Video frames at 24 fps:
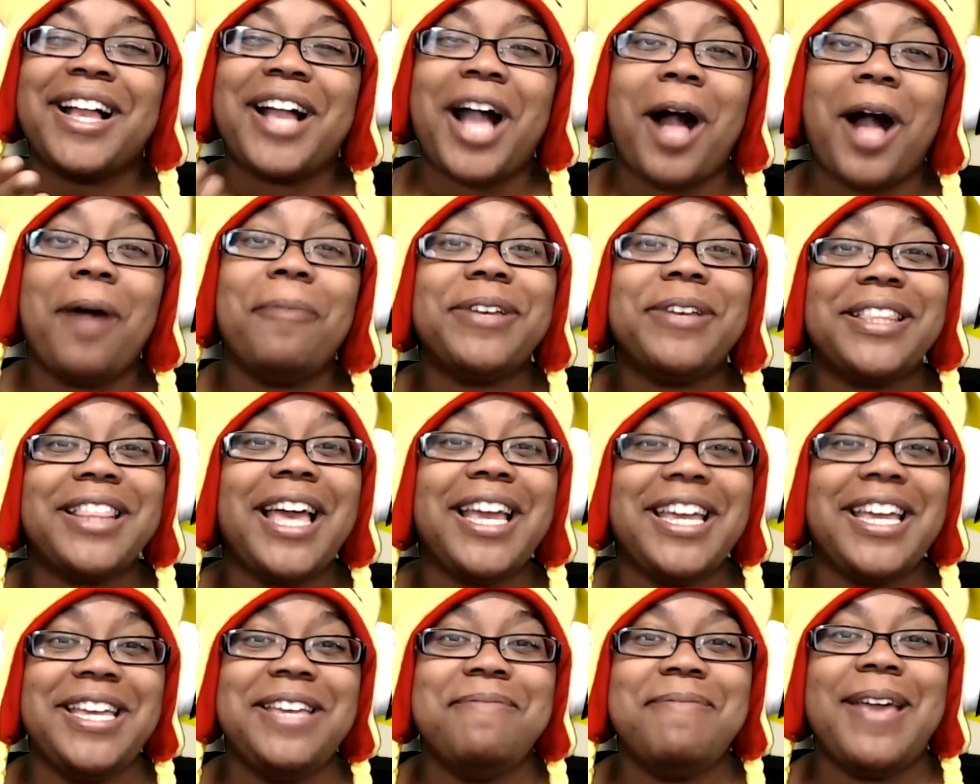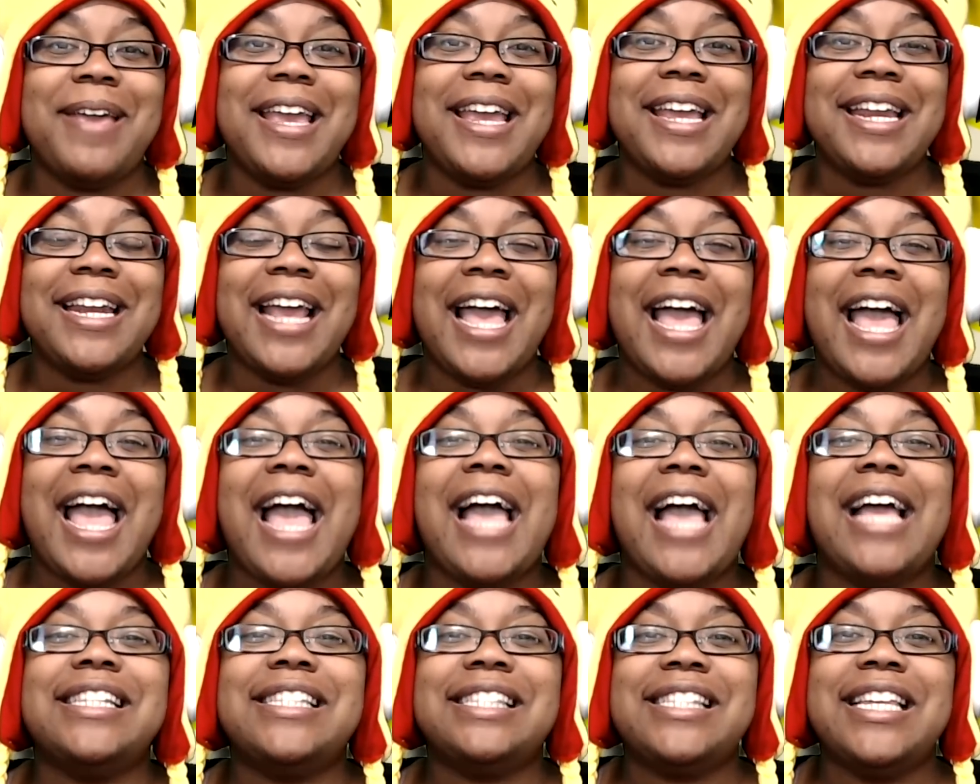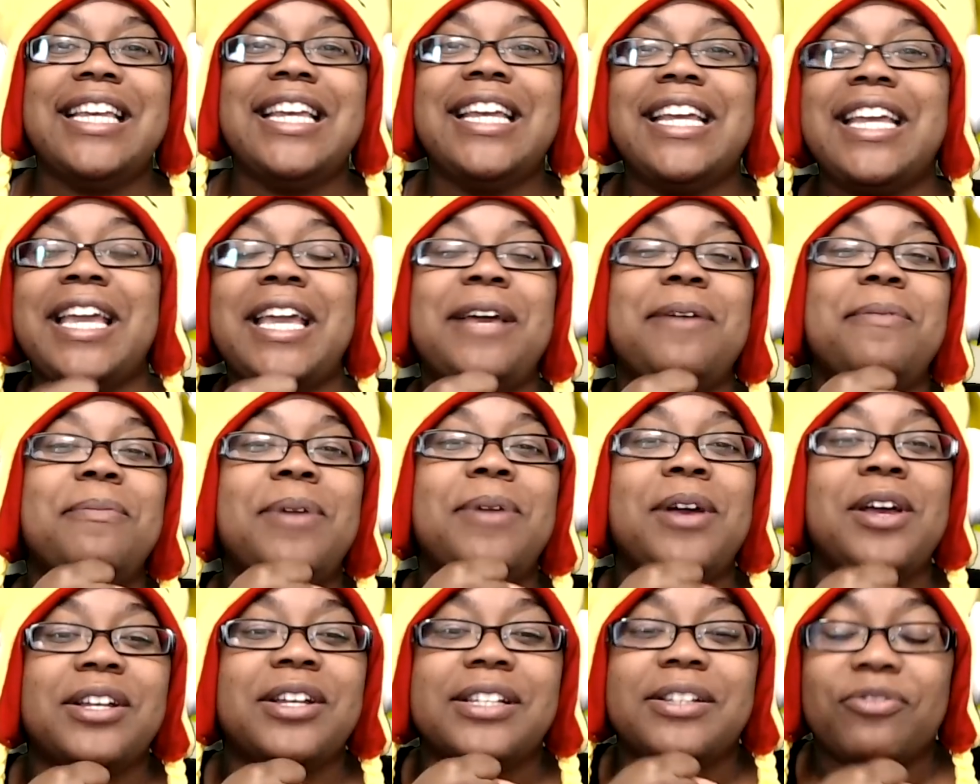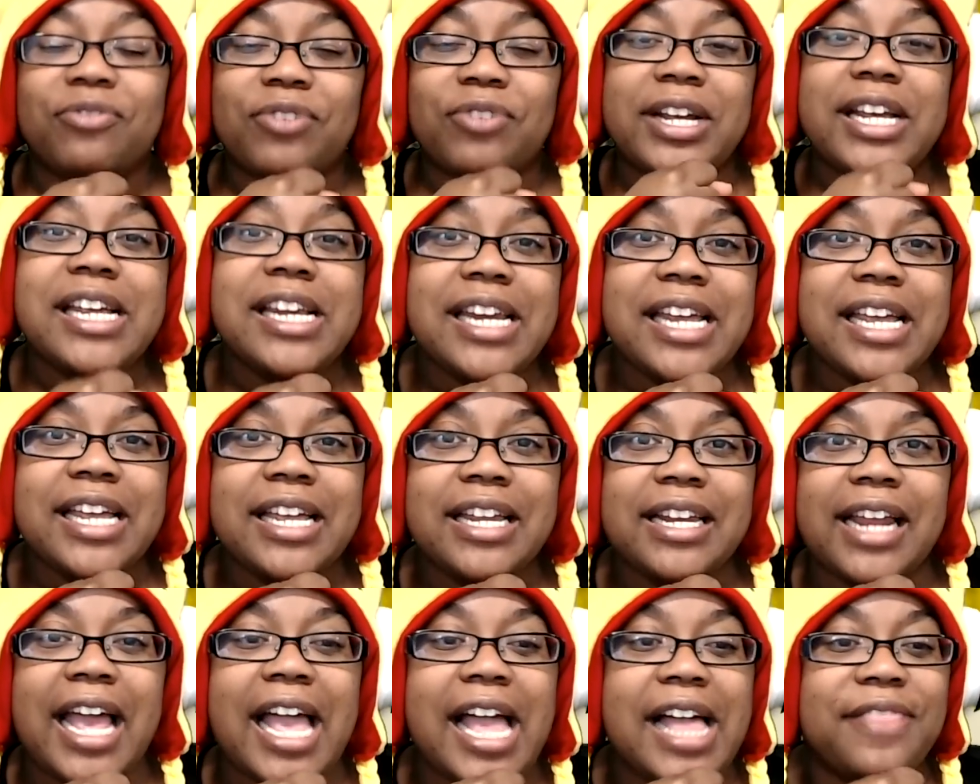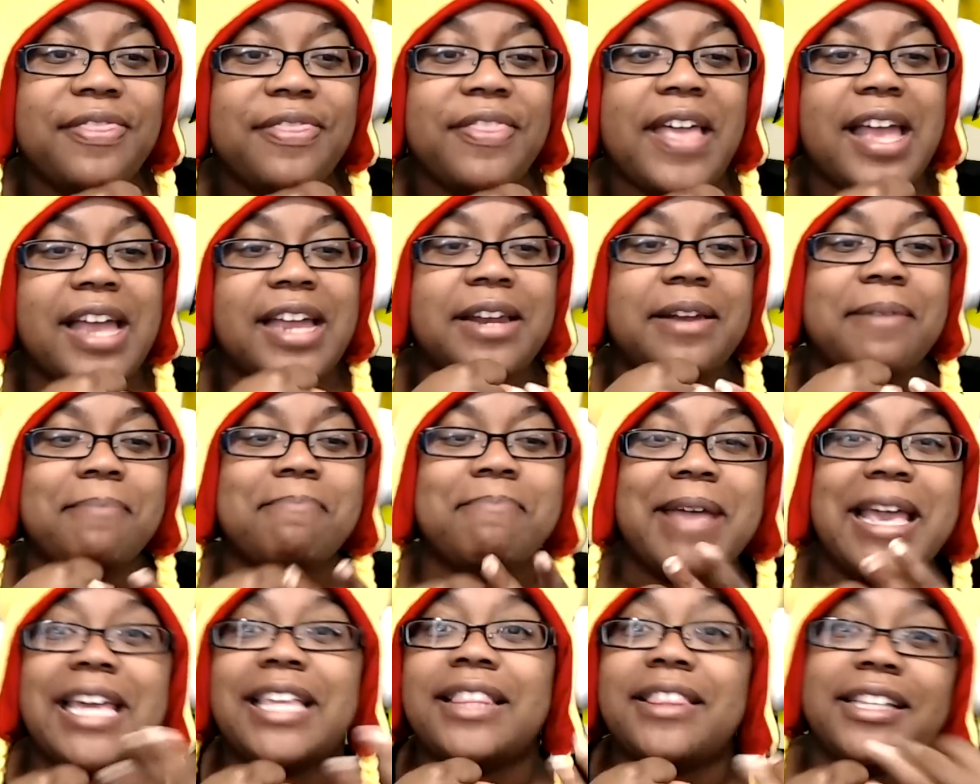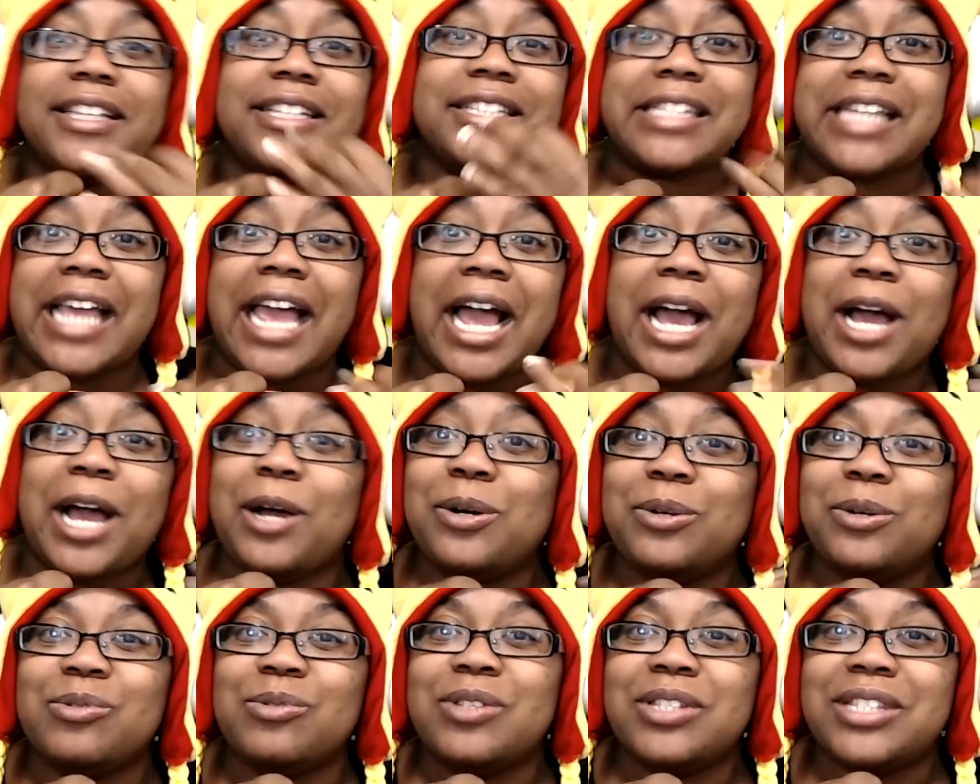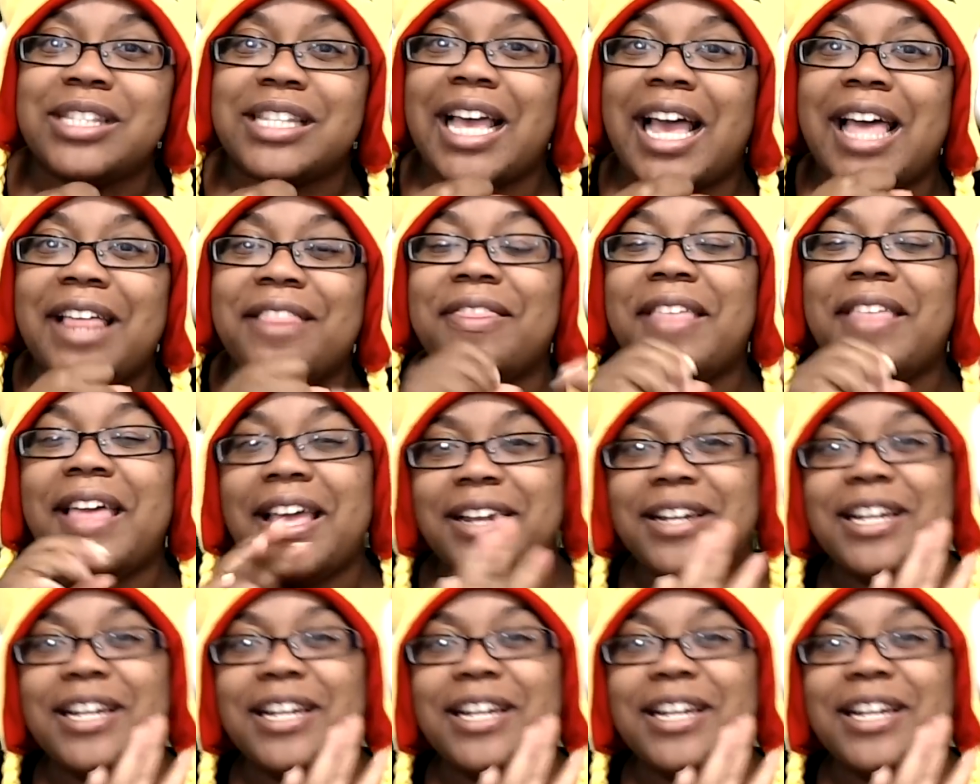comic that he made and seeing him read it and then make the sounds and then